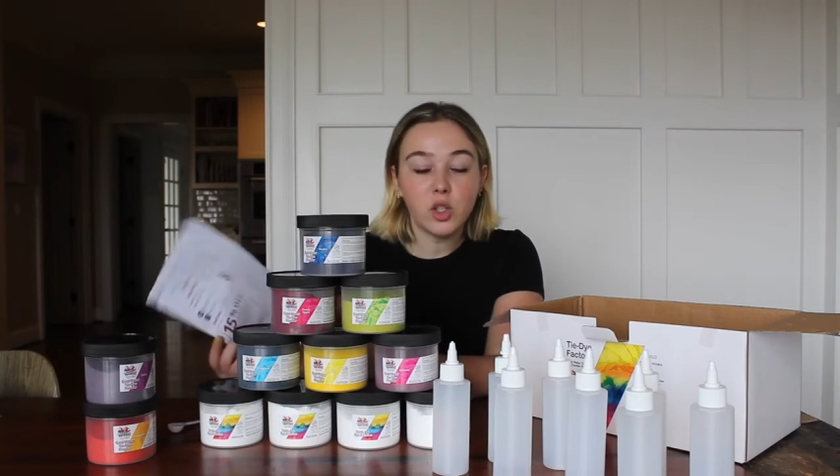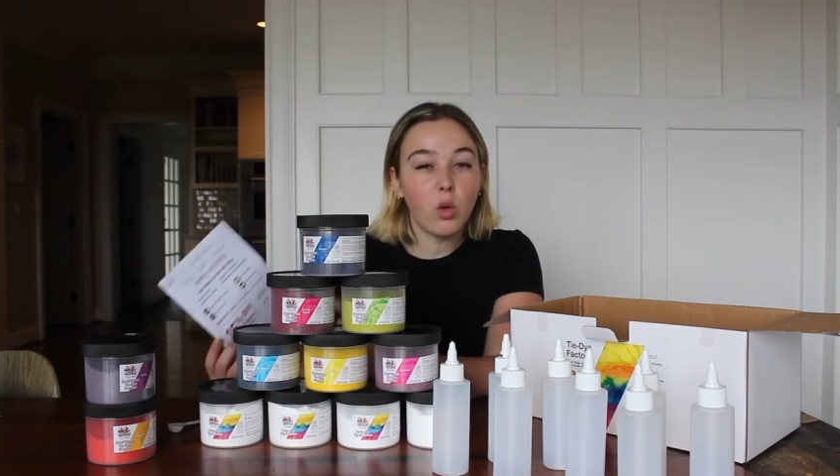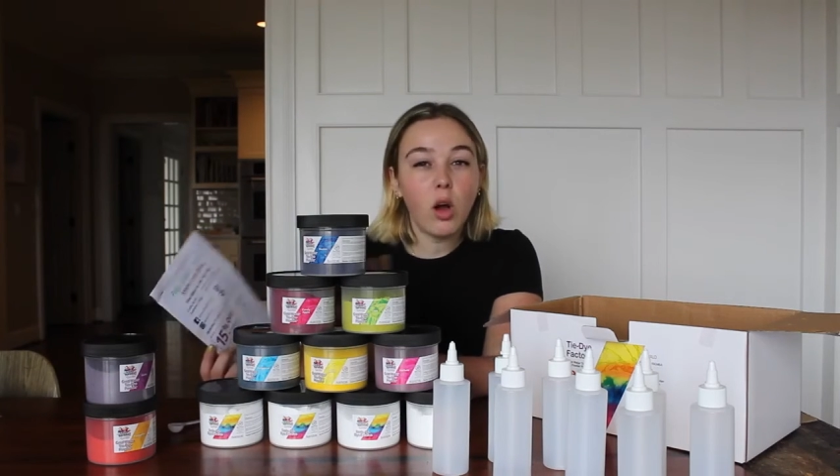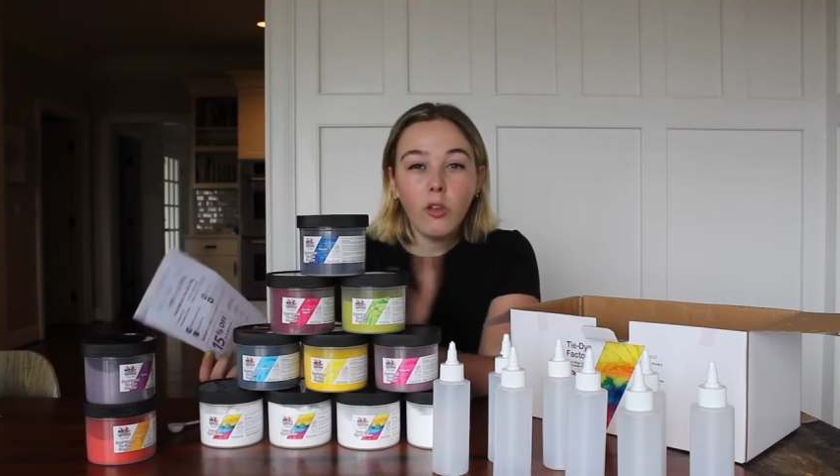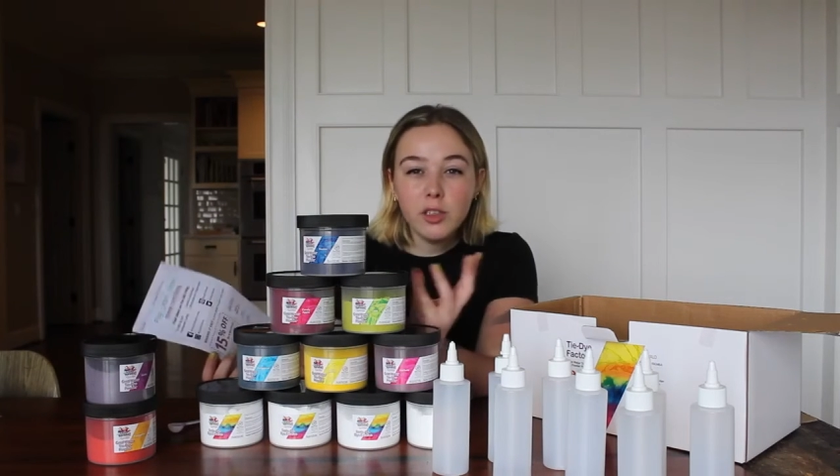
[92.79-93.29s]
So
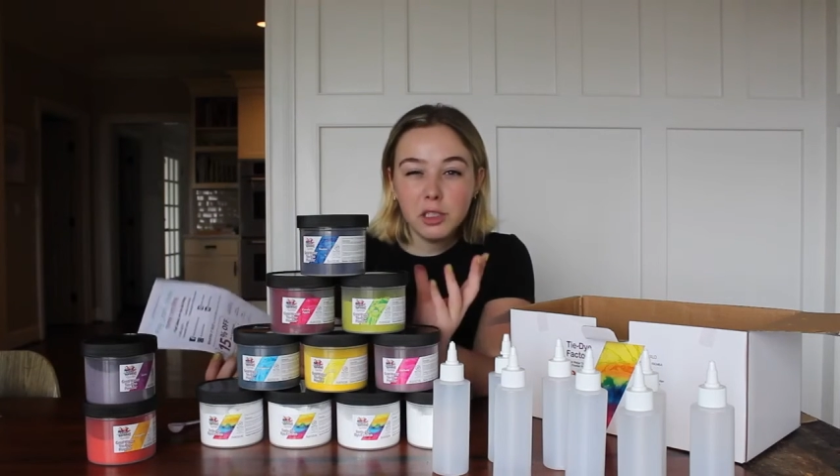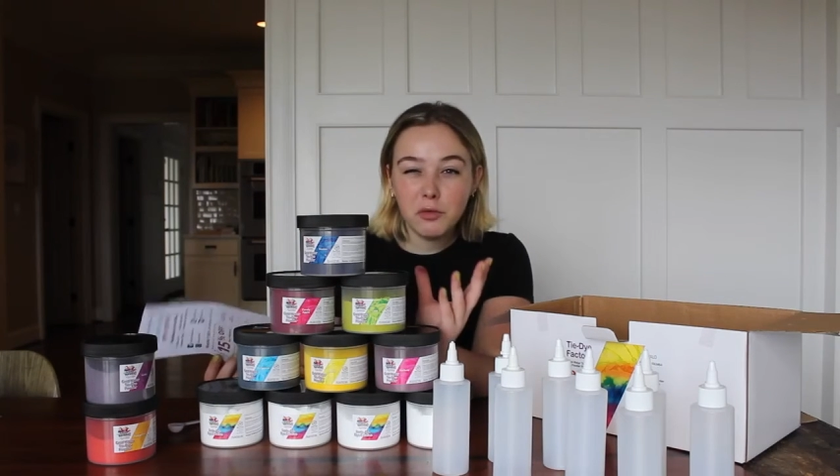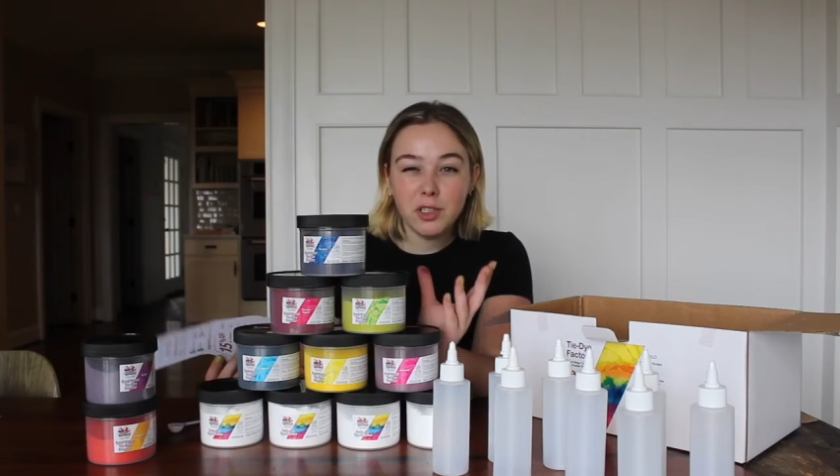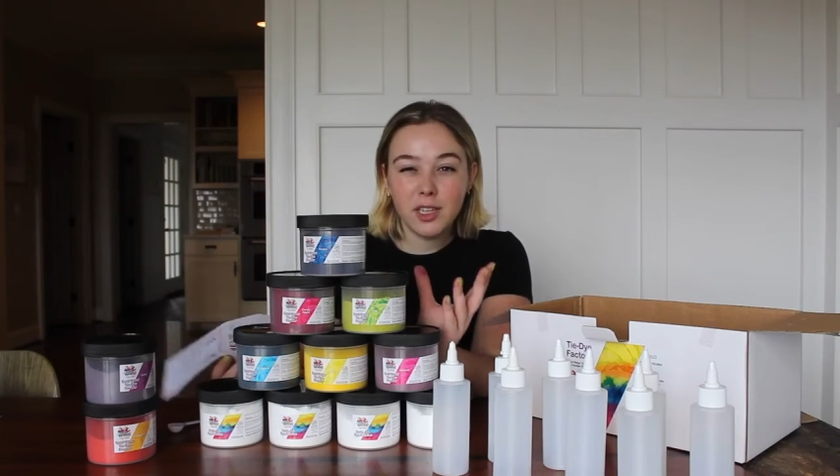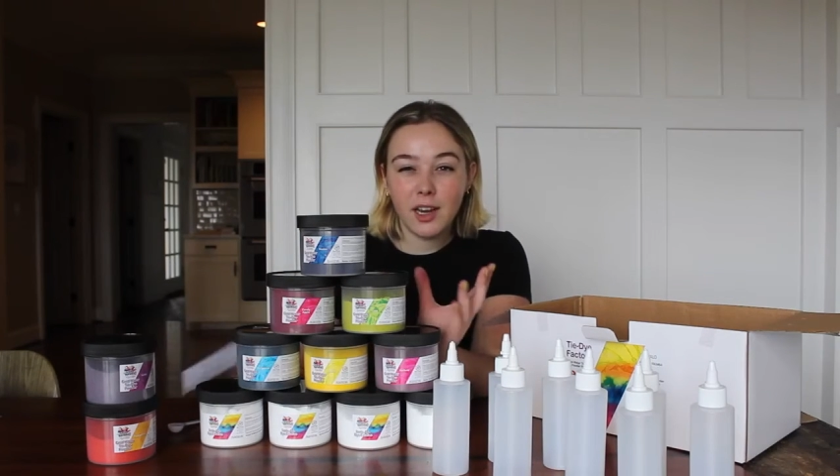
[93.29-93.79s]
all these
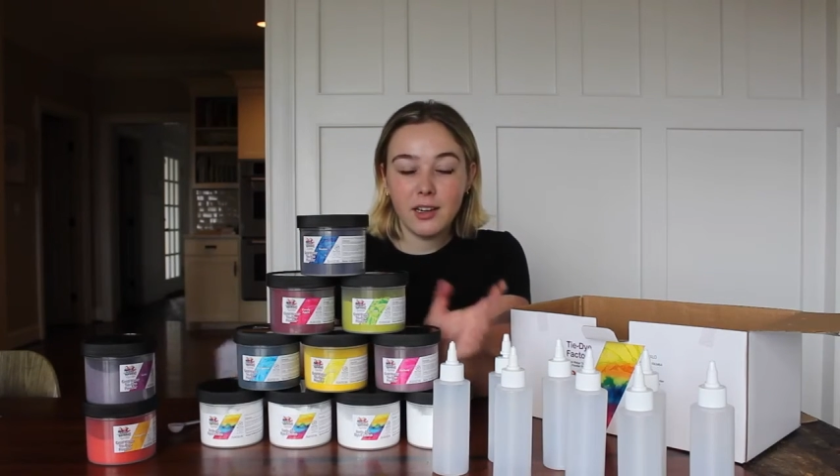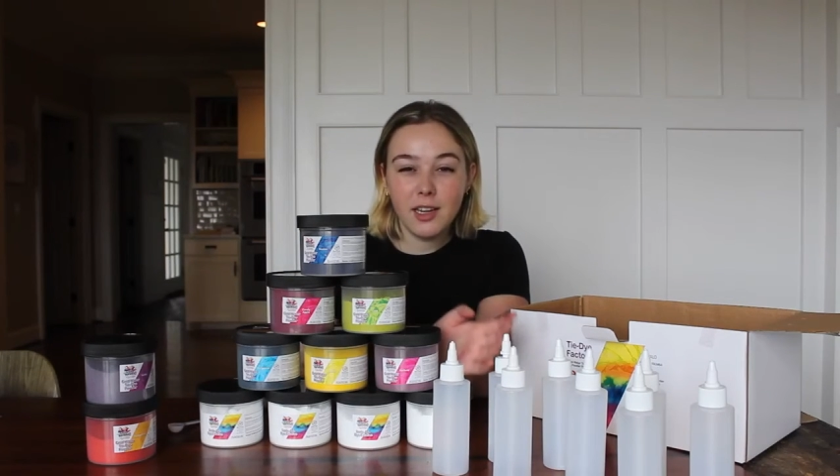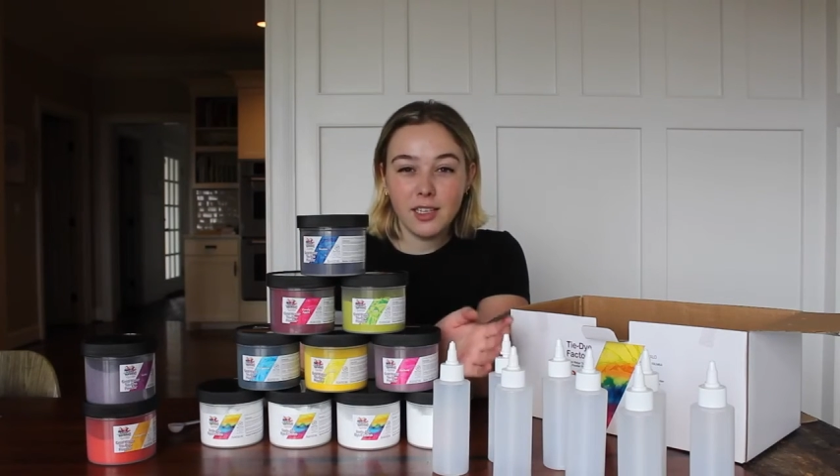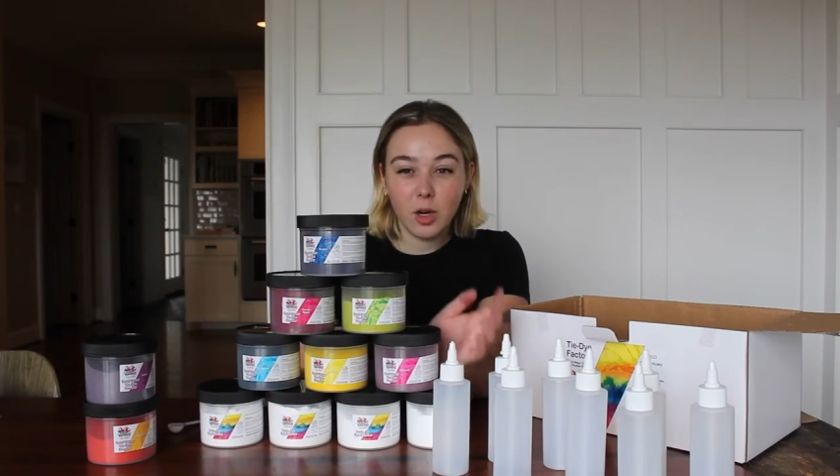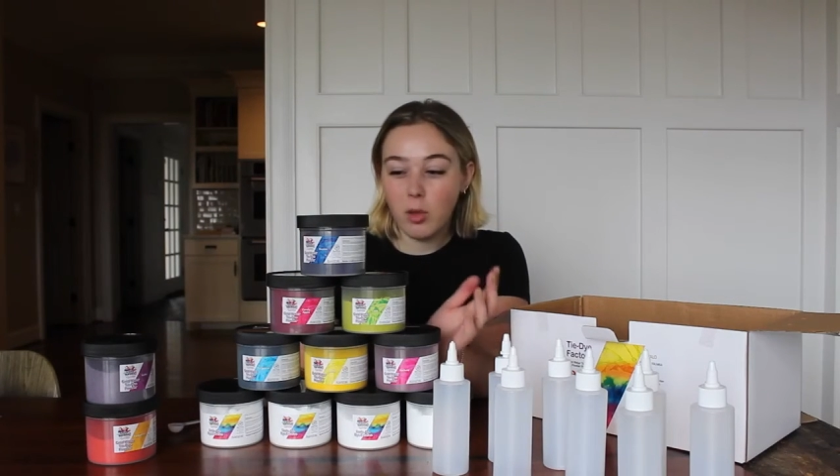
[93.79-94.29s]
different
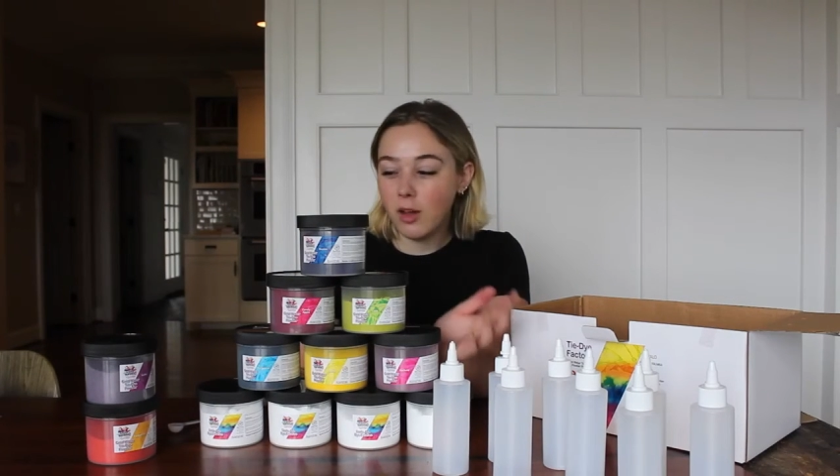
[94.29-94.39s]
techniques are